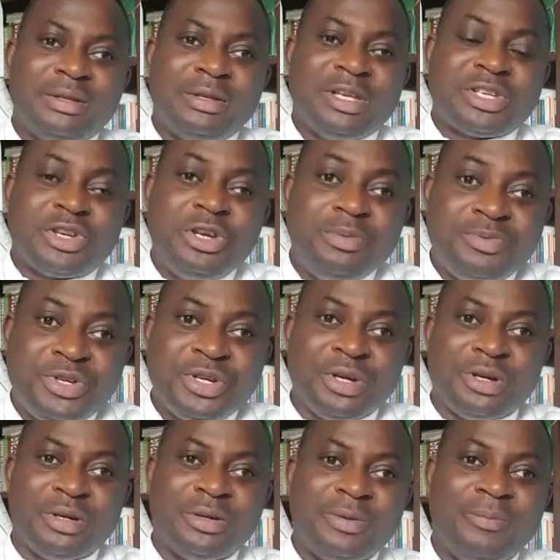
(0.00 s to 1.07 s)
the
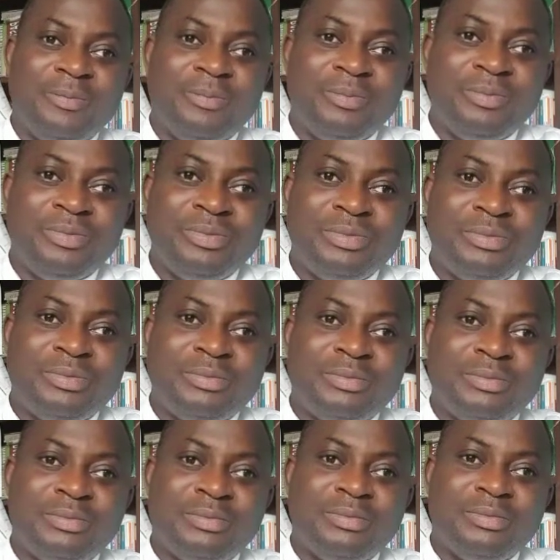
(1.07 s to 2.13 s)
scripture
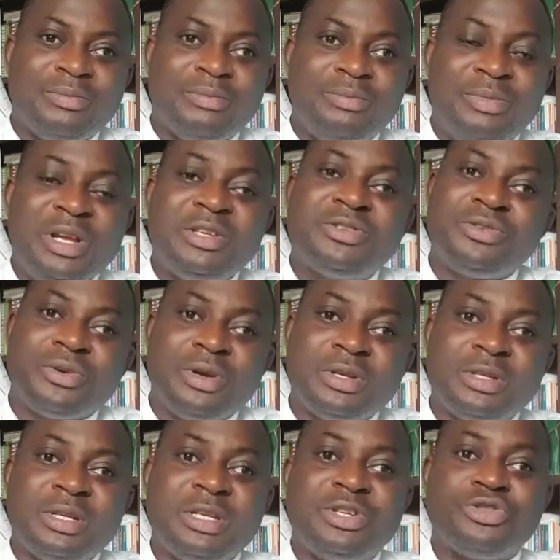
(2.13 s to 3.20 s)
brings to
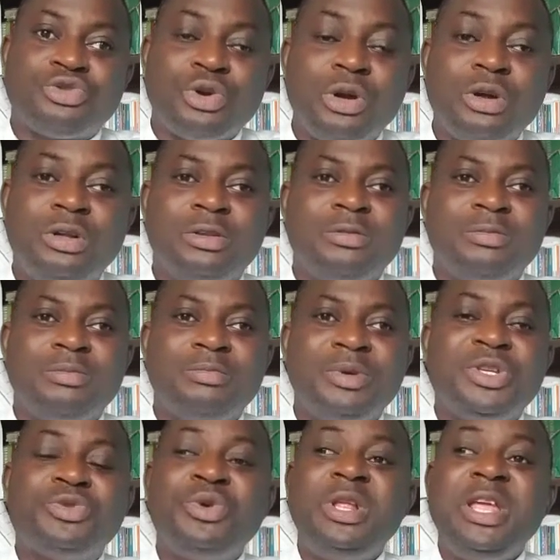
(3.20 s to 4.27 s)
us the struggle
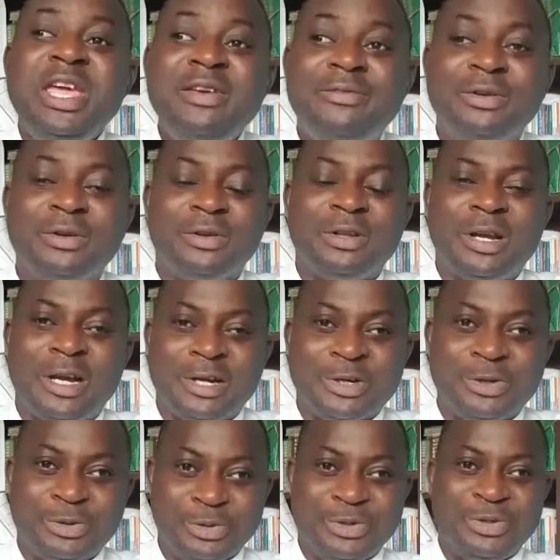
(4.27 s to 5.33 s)
between evil and
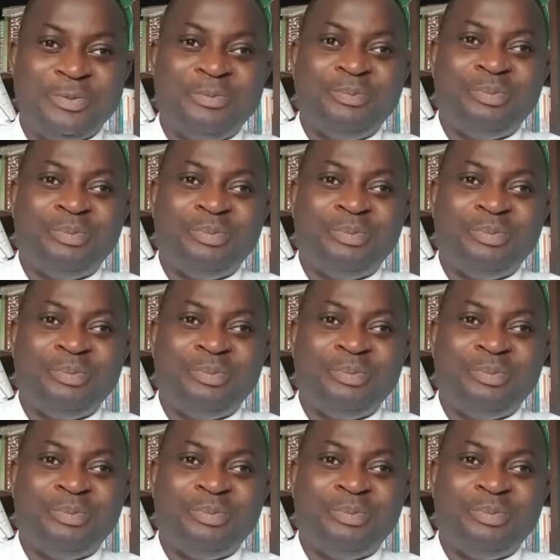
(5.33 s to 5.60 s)
good.